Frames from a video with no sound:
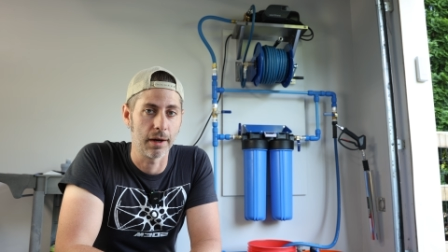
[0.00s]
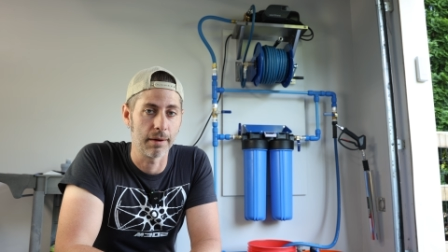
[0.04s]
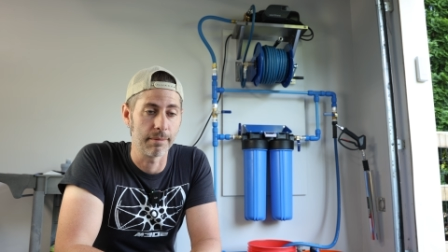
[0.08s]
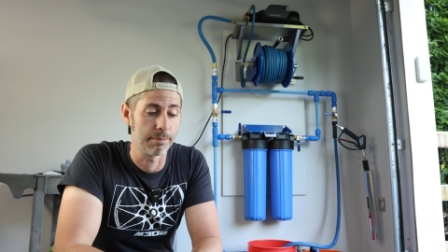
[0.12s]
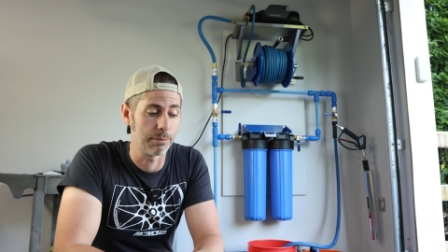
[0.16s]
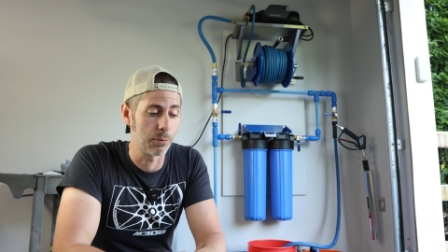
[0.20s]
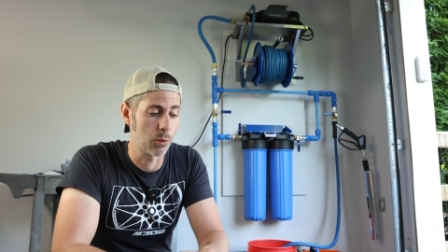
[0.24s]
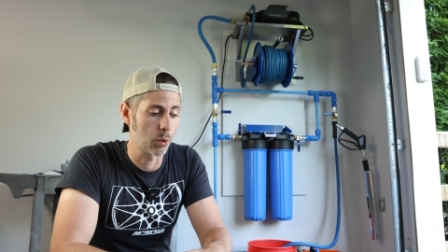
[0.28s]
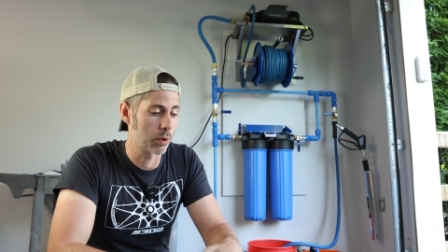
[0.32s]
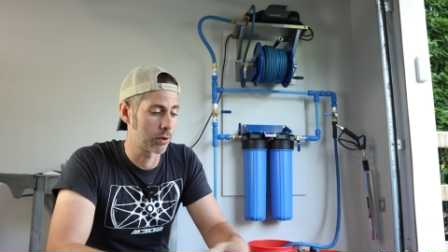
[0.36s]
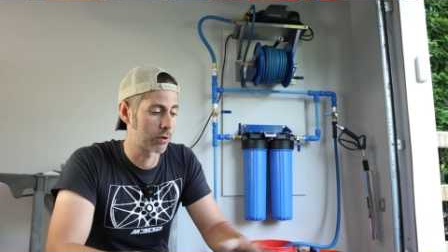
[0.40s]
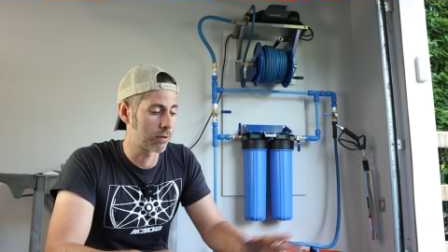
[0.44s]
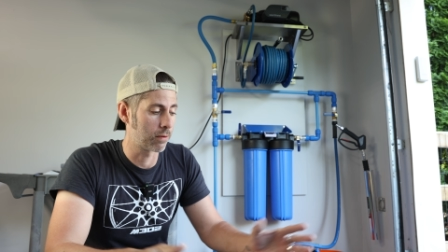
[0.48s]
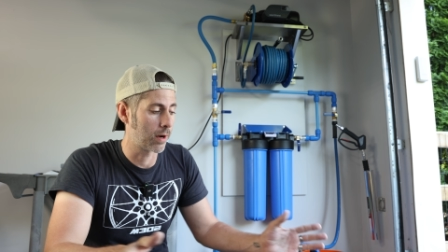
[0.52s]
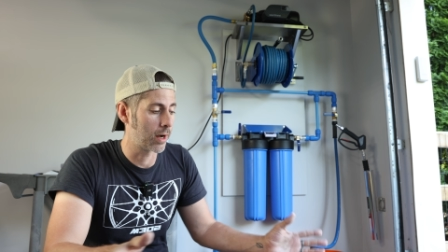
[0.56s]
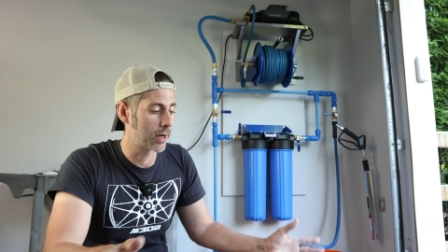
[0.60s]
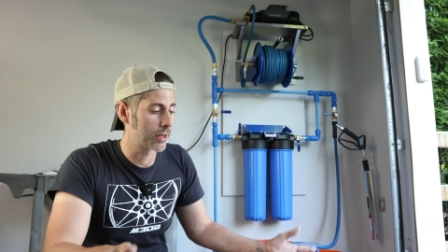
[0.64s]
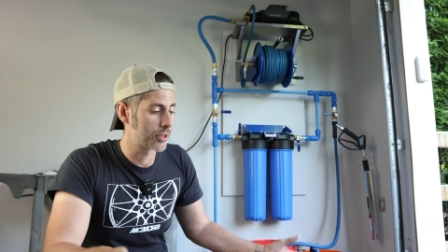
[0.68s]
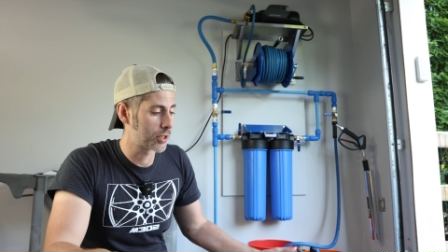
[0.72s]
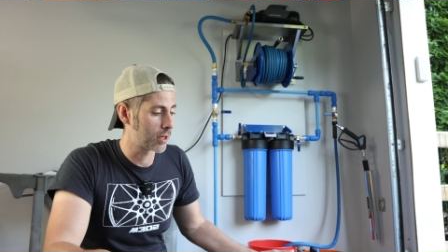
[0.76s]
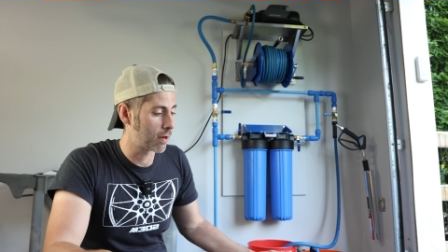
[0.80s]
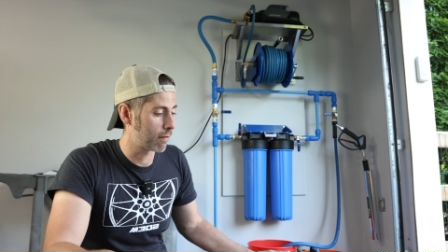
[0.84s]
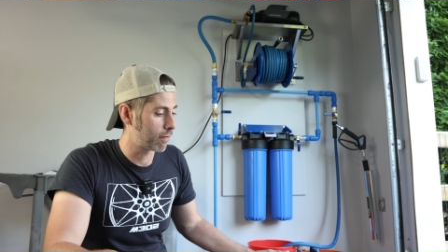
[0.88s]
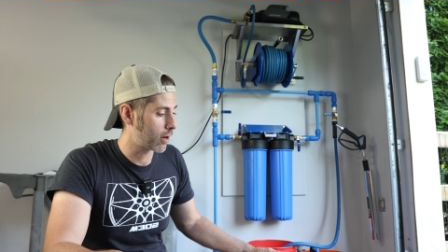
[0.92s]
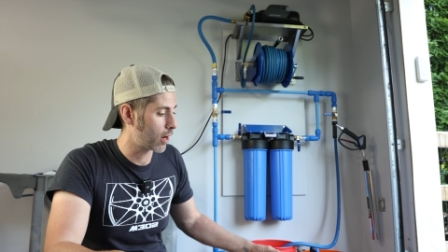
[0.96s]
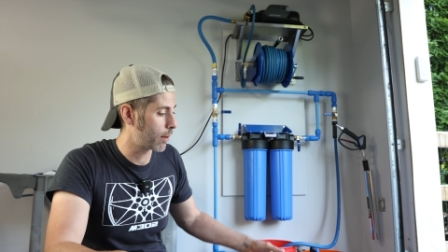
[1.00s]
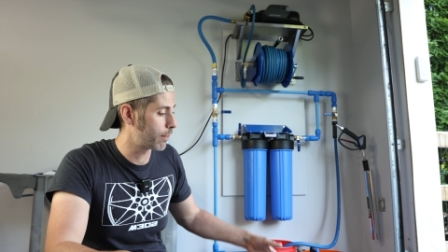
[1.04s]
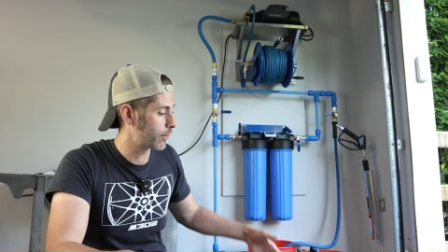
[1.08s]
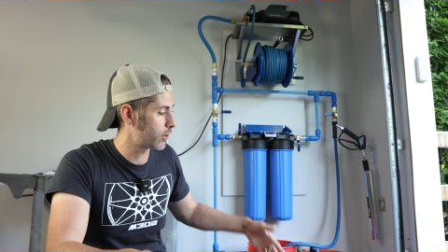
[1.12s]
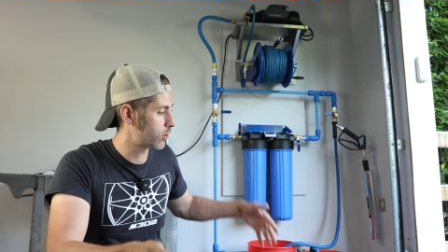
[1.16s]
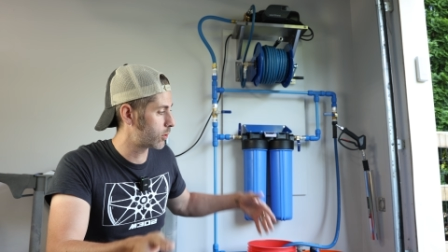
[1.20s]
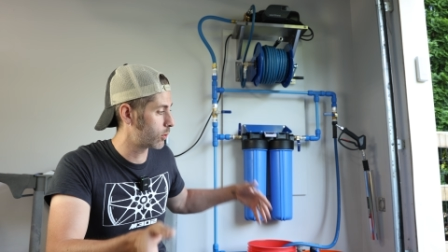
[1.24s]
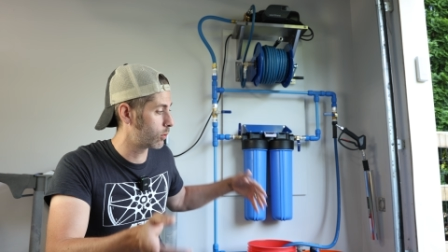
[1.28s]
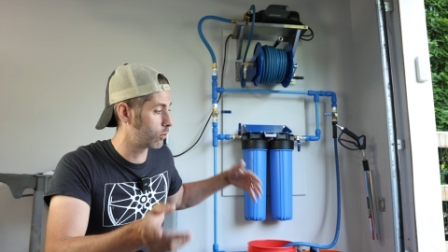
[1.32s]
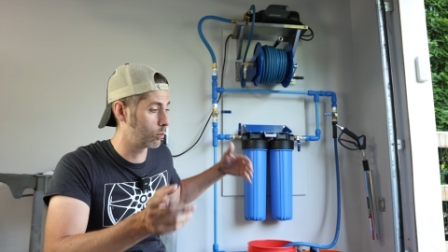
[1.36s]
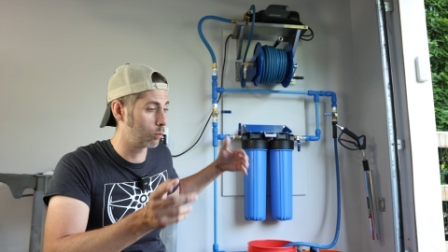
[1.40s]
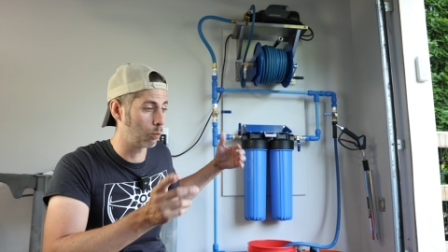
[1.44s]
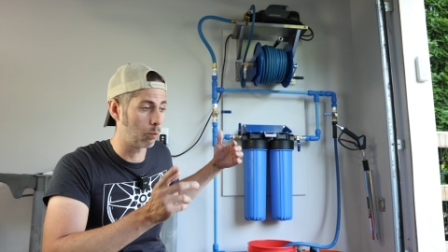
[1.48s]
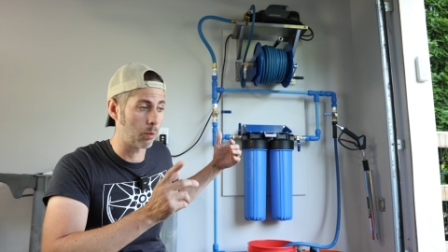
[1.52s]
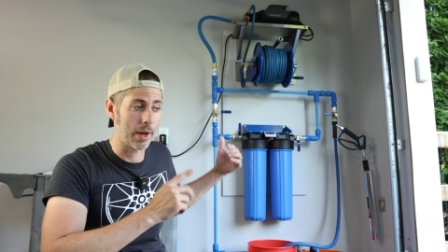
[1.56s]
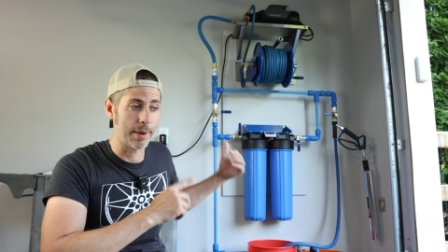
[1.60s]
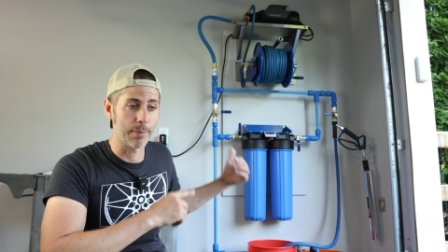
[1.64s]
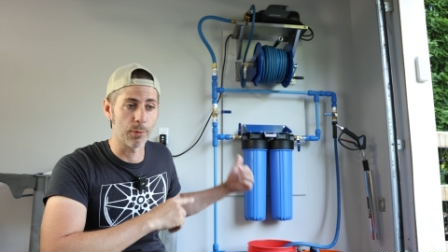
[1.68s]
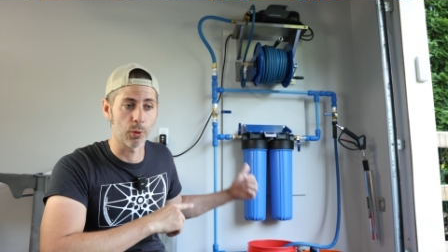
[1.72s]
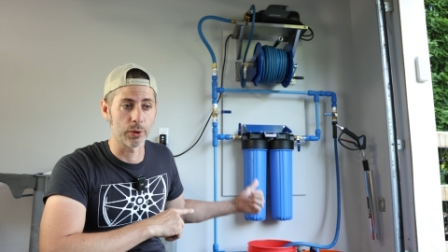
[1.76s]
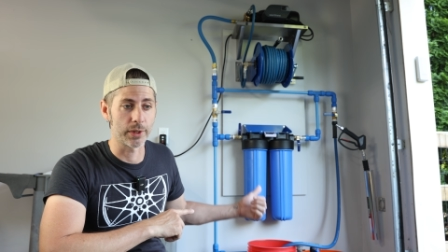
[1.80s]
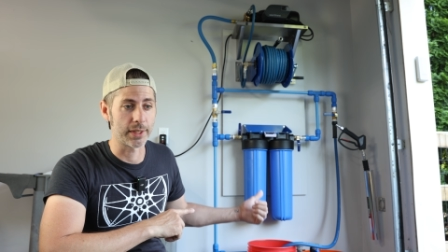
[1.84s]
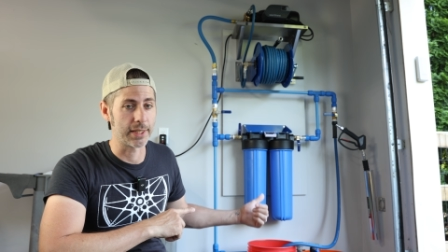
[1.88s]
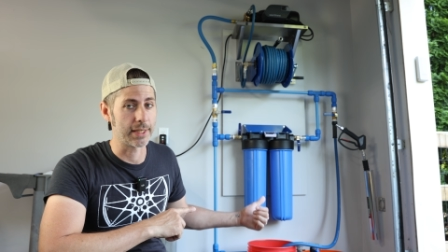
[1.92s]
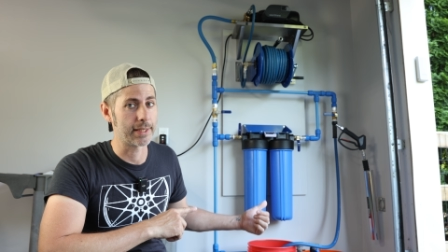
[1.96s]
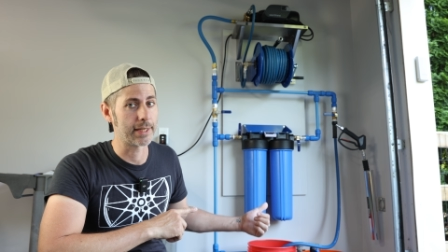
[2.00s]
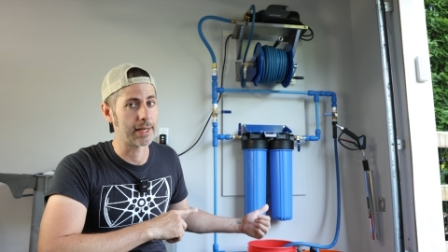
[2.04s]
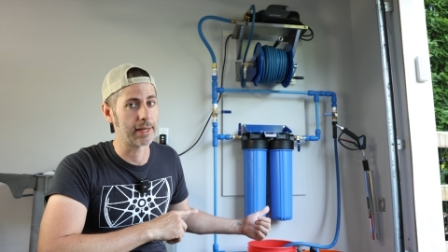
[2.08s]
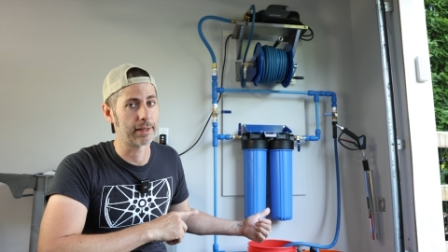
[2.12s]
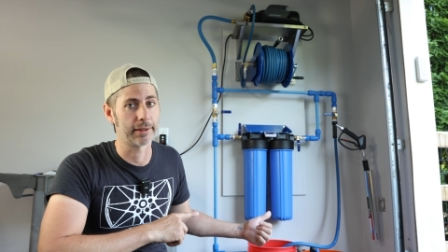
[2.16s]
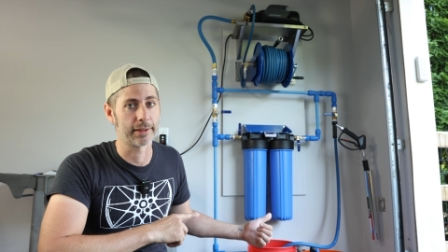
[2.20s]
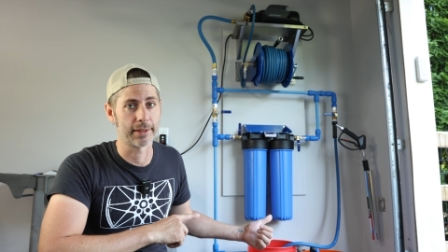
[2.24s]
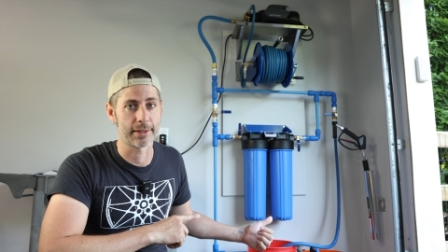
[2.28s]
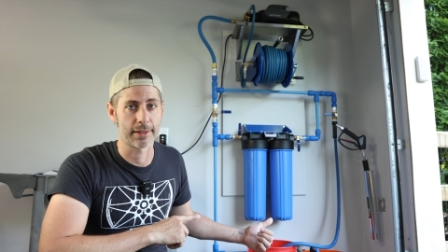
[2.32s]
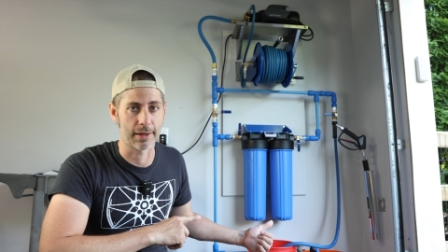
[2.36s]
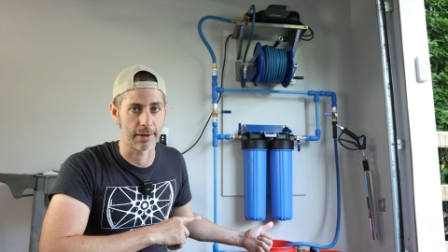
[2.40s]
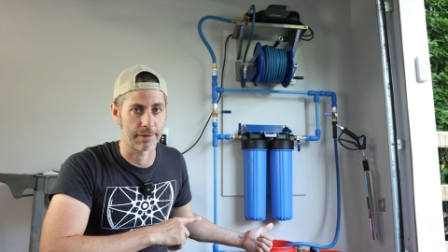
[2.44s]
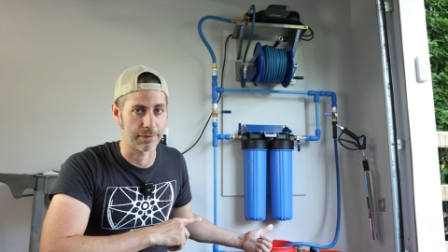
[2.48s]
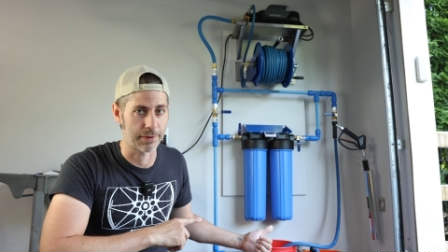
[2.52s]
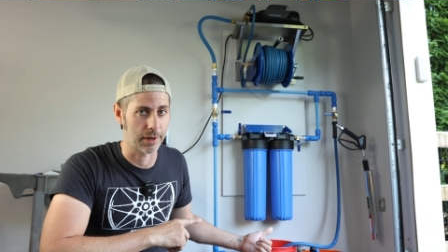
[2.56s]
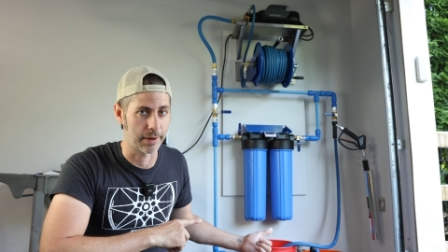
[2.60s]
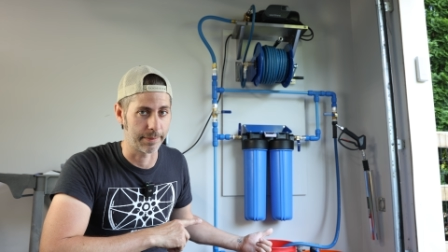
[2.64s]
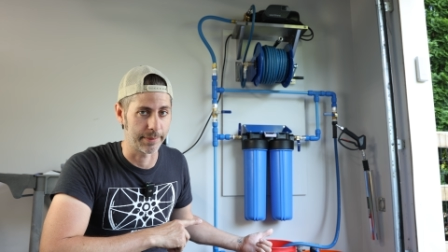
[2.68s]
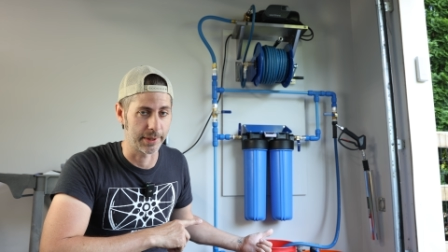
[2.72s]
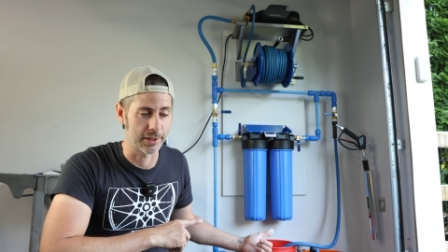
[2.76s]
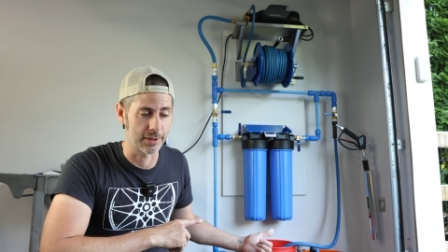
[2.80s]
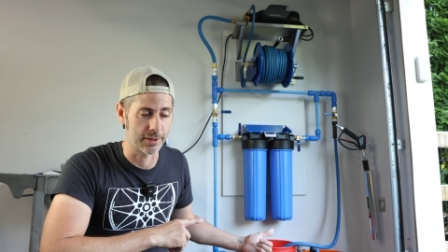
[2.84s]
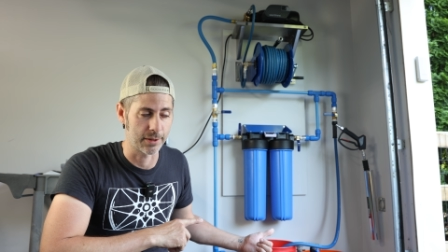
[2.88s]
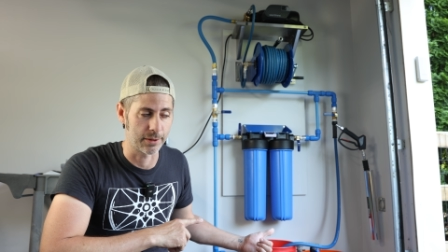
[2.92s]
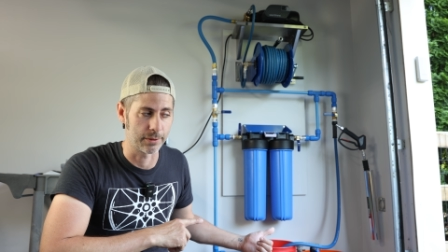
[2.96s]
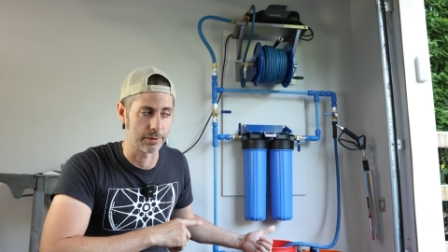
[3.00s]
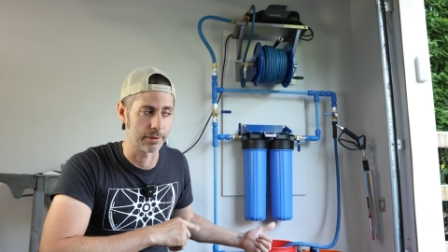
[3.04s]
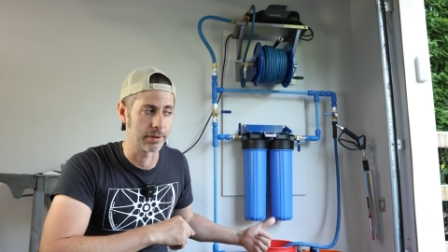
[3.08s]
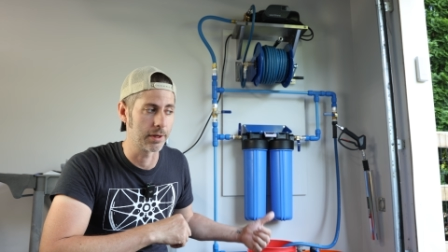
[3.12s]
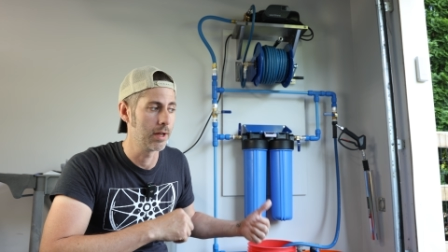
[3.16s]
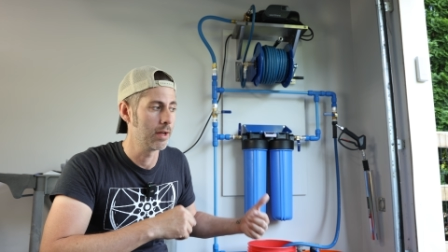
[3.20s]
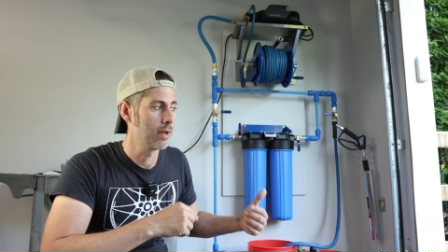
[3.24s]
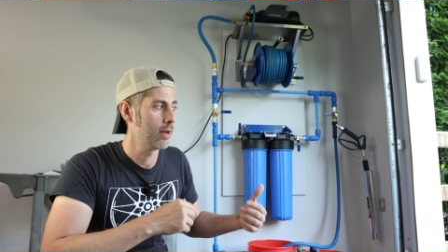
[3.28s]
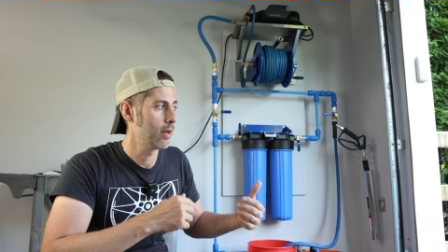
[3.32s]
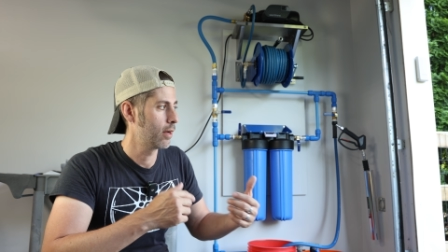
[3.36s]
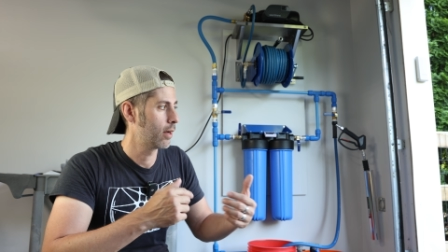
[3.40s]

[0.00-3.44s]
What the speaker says: More garage stuff coming soon, way more detailing stuff coming soon,